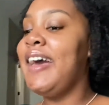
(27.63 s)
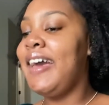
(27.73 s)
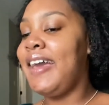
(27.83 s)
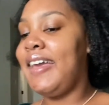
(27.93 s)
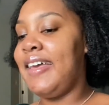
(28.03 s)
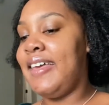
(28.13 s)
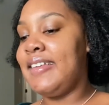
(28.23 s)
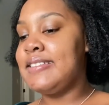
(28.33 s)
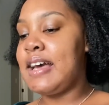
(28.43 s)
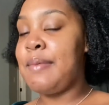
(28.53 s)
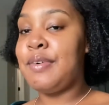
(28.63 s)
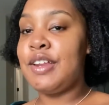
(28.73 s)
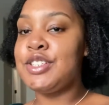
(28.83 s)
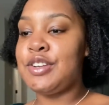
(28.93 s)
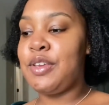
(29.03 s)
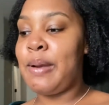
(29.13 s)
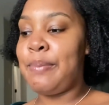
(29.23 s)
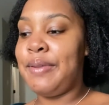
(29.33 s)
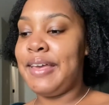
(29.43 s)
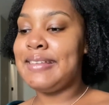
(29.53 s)
and I'm going to show you my
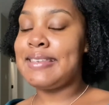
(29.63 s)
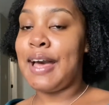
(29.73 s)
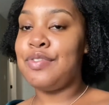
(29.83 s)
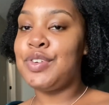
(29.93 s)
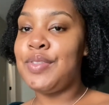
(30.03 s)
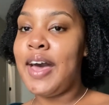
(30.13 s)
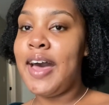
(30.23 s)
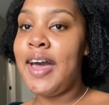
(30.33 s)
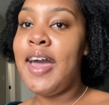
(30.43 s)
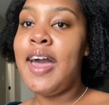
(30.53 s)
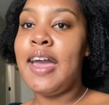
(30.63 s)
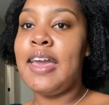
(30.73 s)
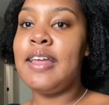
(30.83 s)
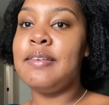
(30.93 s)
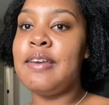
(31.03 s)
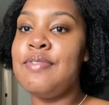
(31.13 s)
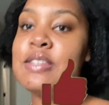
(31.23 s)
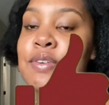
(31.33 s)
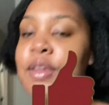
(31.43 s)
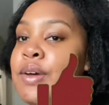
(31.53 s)
plants after that. And give this
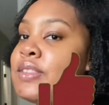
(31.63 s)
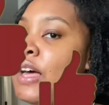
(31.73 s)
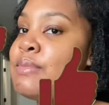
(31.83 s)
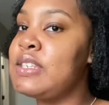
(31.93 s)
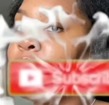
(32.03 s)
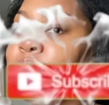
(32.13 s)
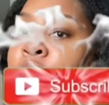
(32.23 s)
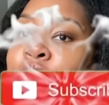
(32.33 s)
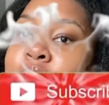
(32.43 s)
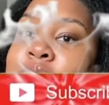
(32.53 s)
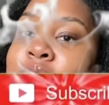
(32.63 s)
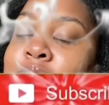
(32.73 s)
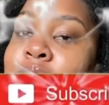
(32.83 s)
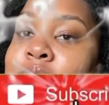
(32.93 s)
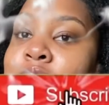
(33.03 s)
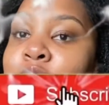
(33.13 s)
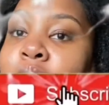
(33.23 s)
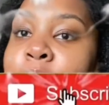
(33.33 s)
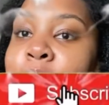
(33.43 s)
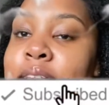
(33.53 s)
video a thumbs up. Don't forget to hit that
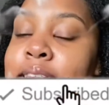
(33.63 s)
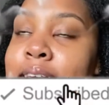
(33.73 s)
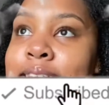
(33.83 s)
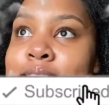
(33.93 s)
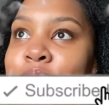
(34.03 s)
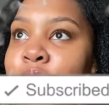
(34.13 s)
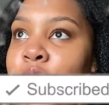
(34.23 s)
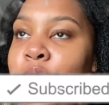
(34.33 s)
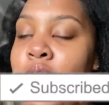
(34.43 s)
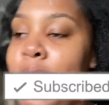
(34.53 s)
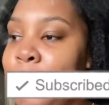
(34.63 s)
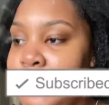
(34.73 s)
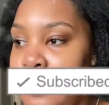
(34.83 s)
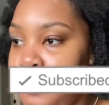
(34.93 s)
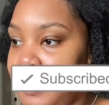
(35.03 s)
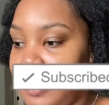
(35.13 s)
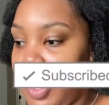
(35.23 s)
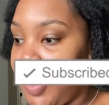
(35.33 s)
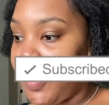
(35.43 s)
subscribe button, like this video, comment below.